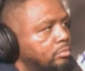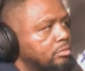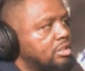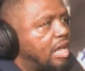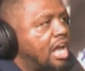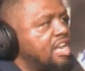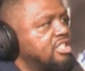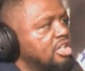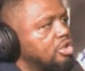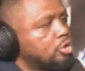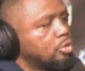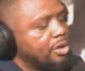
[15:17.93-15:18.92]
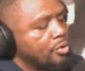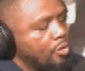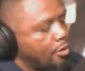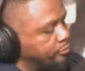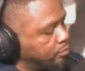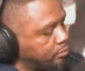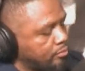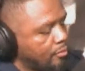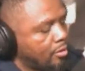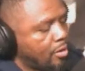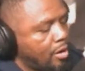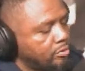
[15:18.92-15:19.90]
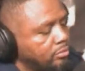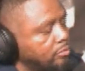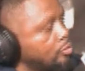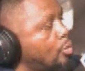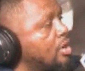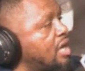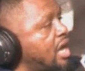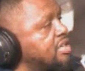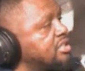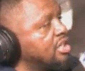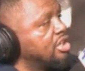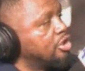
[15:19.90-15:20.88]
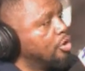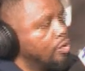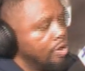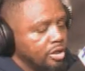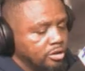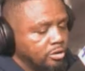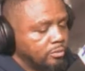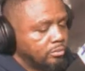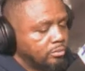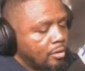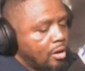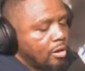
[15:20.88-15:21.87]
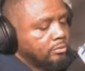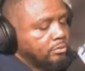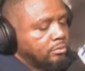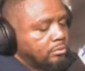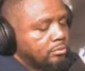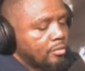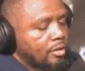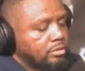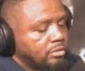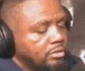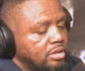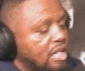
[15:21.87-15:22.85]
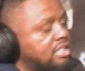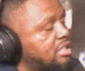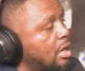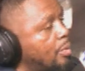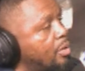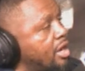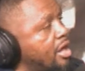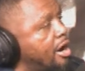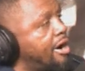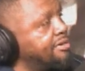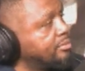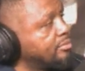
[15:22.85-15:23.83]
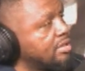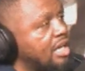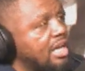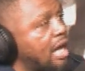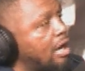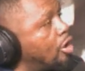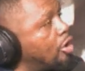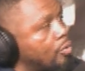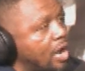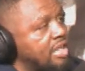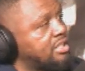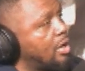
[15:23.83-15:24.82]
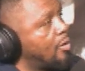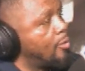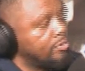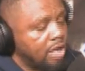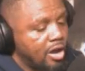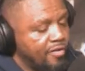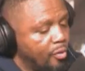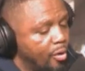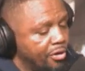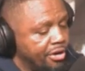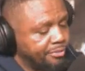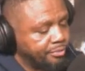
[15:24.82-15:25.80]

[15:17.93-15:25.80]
gays need a superhero. What gays need to do is accept where they are. They got all the rights they ever wanted.